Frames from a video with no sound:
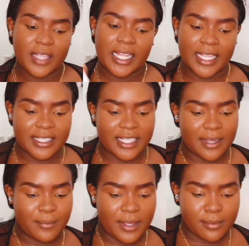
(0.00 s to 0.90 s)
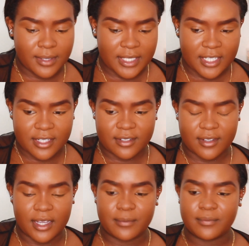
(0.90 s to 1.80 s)
like that
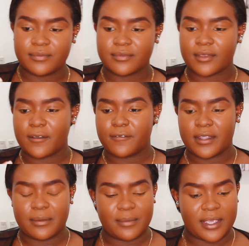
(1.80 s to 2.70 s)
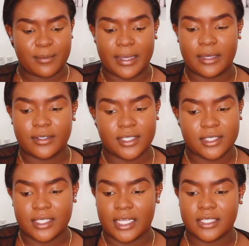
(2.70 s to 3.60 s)
Maybelline Fit Me powder,
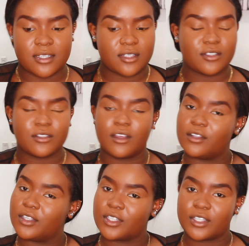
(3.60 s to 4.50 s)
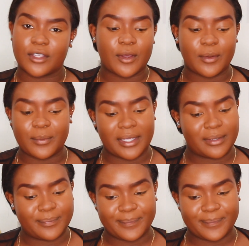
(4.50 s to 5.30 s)
that does not look good on me.